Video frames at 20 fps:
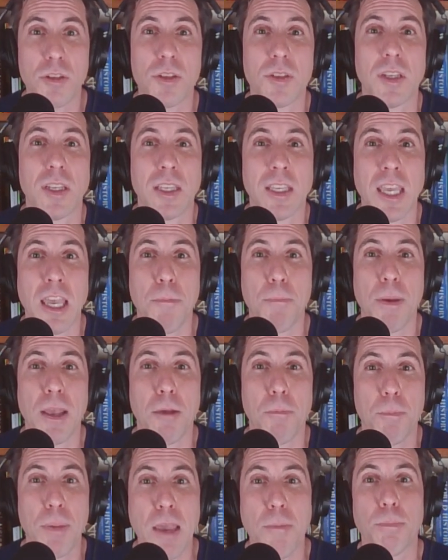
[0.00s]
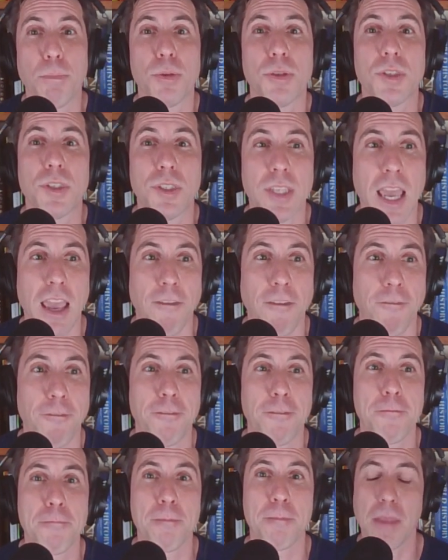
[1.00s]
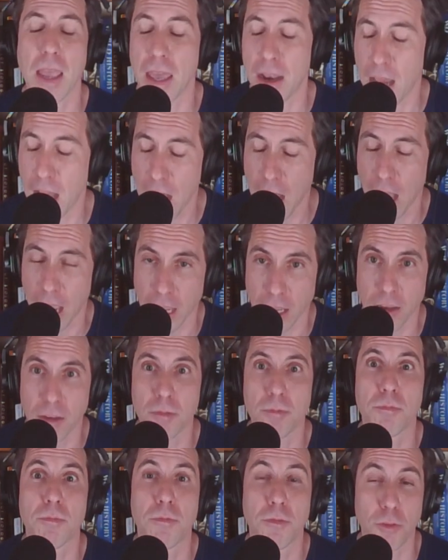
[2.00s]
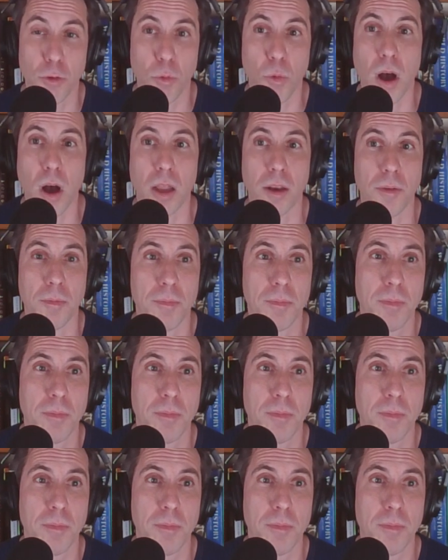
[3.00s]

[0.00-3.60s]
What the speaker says: to keeping people safe. And I, for one,